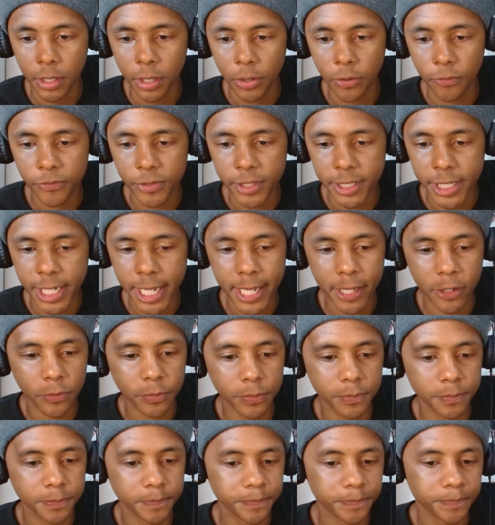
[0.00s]
Hopefully that
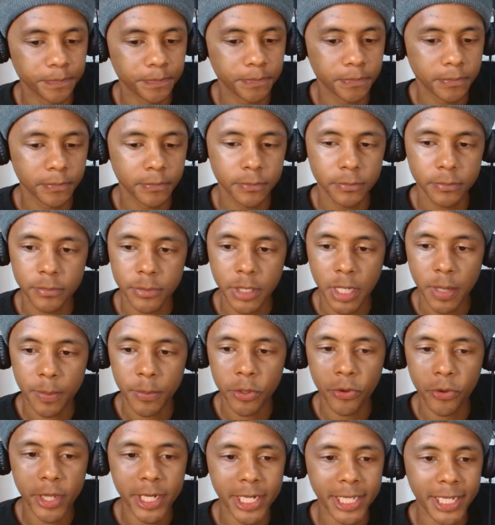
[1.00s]
helped. I'm
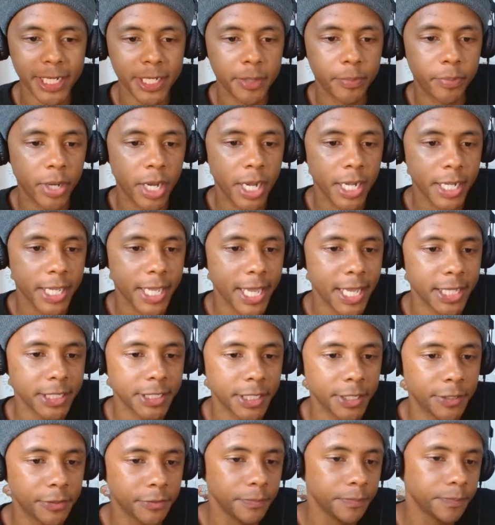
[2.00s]
going to go ahead and end the
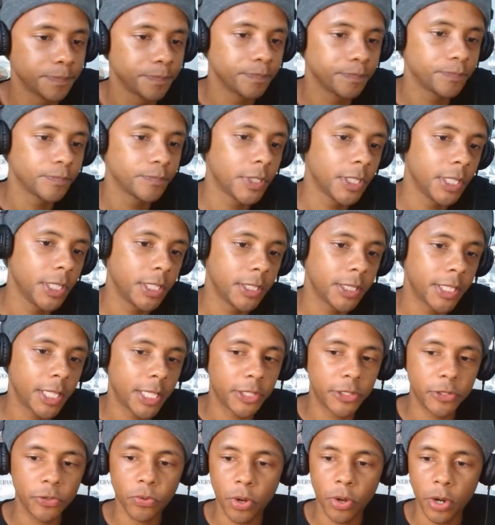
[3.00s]
podcast here.
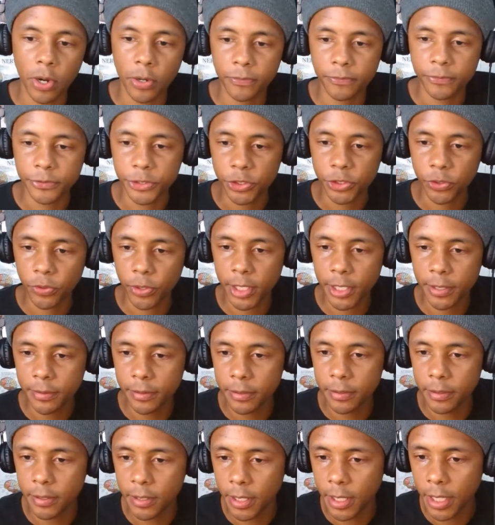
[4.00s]
Thank you all for joining.
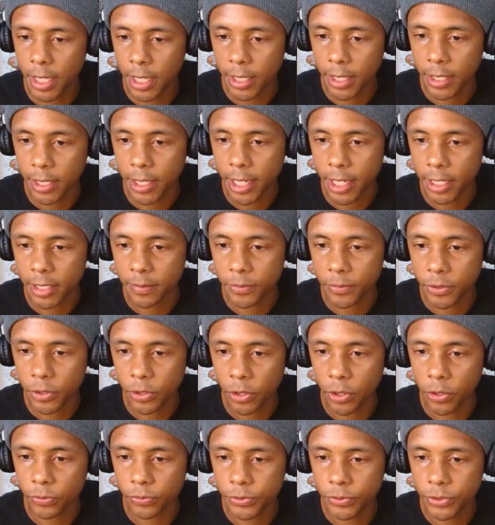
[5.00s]
And I am
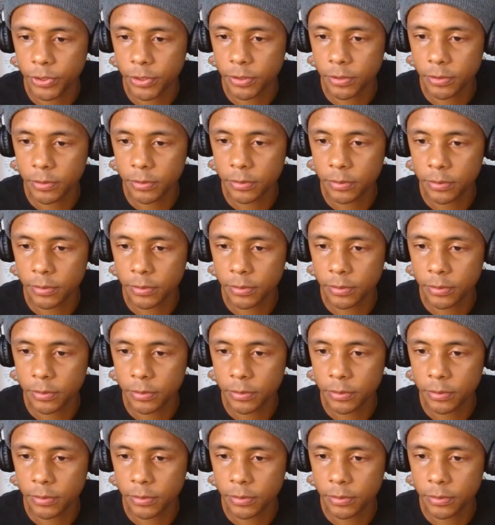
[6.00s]
your host.